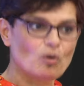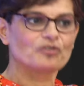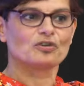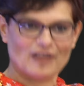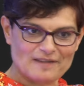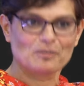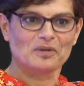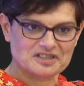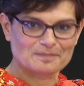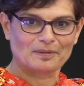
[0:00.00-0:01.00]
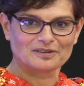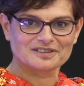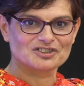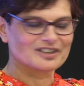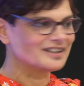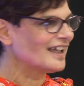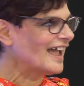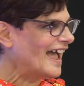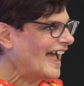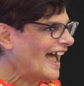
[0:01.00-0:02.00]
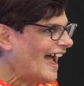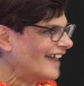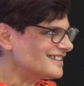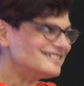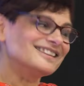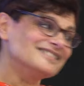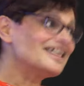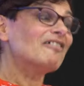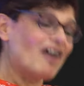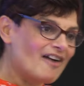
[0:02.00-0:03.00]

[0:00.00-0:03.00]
what's your favourite book as a politician? And I said, there